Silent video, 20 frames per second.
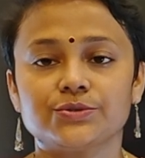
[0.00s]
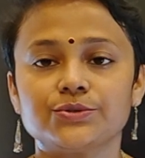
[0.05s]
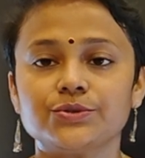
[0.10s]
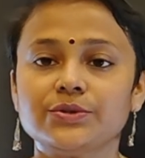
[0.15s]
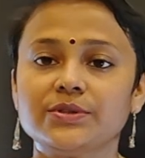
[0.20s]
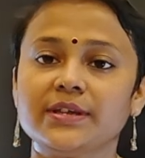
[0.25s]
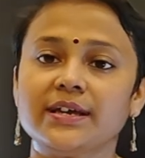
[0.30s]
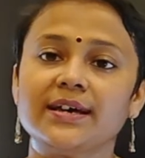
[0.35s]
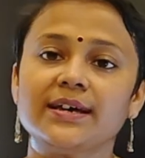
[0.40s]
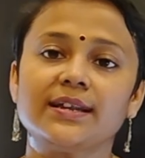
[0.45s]
So
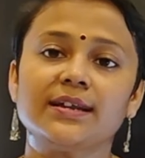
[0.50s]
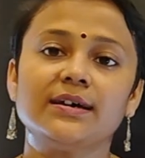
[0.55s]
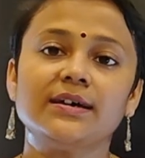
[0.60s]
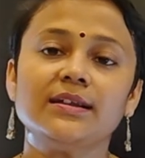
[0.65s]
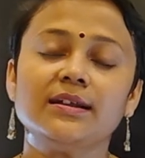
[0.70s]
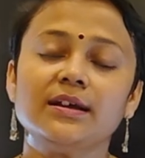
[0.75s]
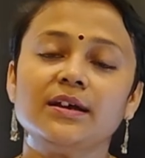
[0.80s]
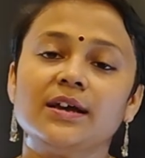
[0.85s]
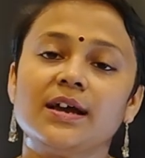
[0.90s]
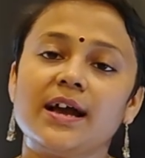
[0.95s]
there
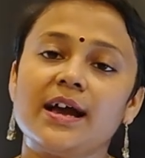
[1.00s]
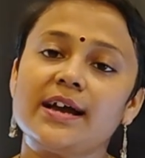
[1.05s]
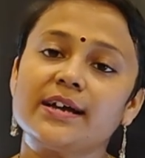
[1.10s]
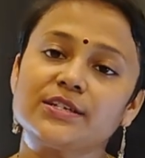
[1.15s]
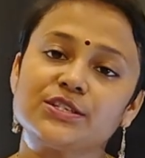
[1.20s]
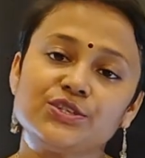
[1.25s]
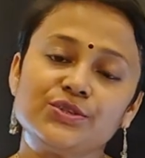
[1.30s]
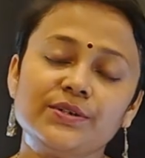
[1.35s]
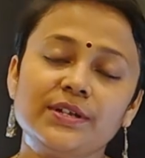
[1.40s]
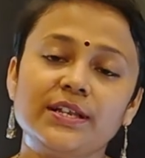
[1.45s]
are
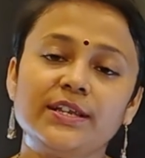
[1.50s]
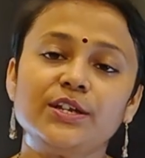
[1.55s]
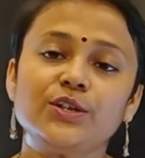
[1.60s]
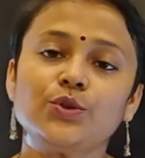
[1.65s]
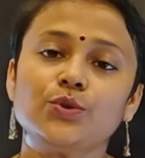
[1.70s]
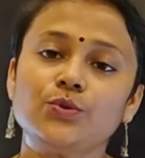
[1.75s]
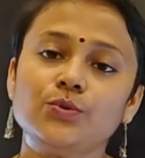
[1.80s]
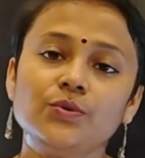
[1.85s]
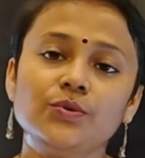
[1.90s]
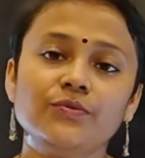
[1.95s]
actually
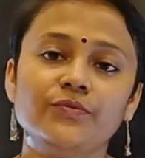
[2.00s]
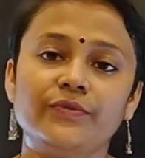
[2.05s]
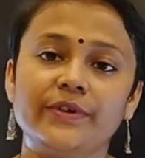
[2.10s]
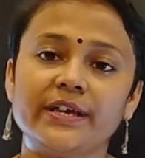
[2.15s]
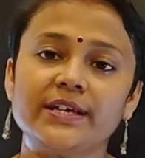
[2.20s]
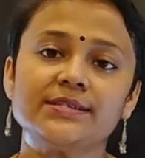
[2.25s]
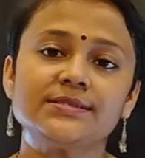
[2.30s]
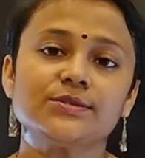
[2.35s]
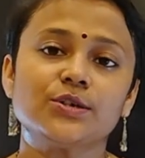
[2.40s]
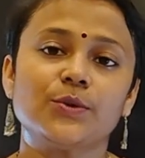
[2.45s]
two
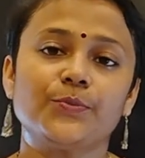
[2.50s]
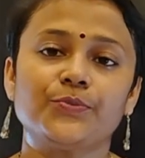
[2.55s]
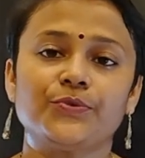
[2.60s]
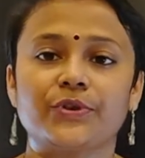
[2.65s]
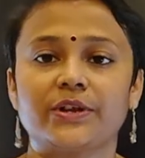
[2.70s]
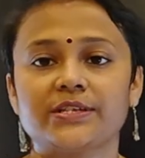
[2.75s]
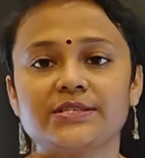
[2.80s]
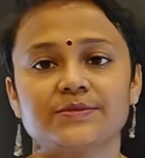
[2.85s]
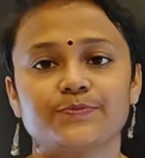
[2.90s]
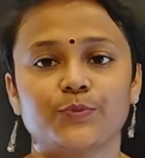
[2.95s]
ways of
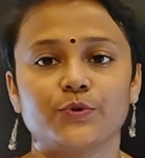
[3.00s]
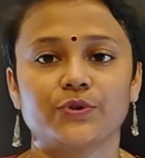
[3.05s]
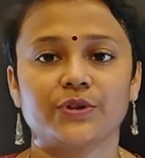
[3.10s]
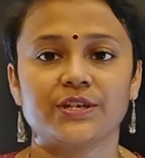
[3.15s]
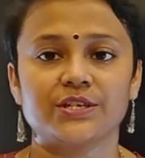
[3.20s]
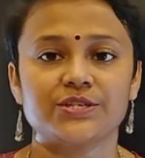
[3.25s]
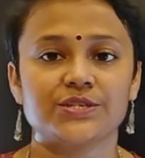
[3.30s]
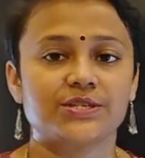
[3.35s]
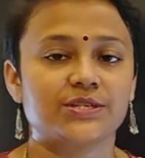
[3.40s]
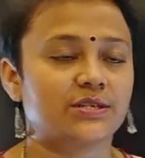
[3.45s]

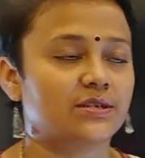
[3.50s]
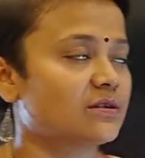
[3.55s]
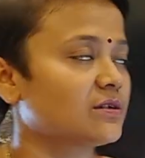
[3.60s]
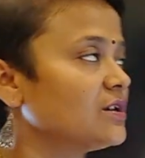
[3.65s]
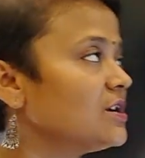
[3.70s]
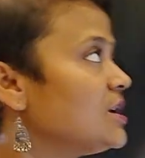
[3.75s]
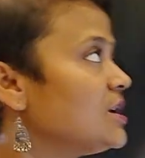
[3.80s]
transportation.